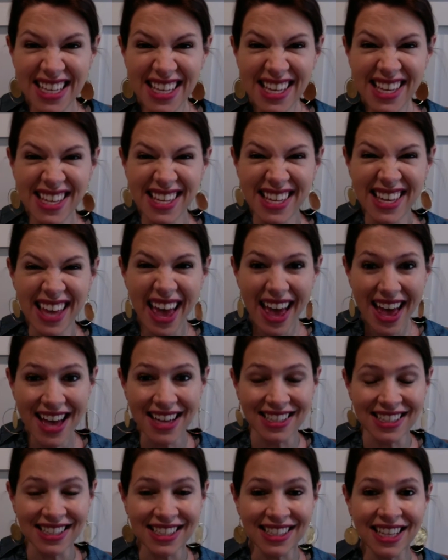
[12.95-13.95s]

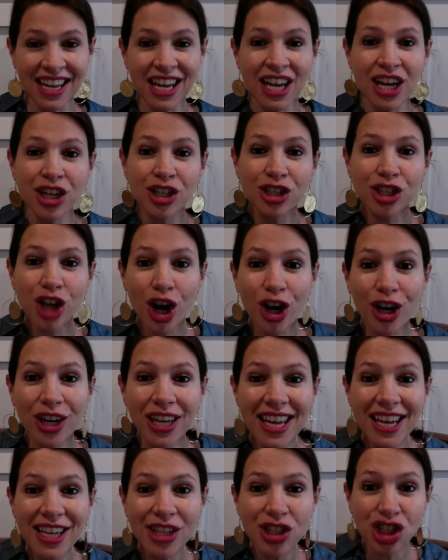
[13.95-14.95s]
"Yes,
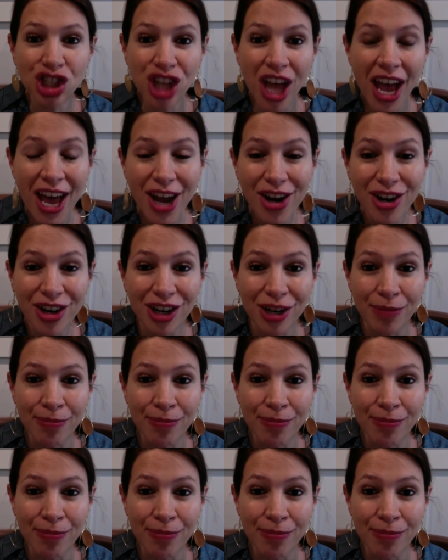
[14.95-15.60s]
turkey and cheddar,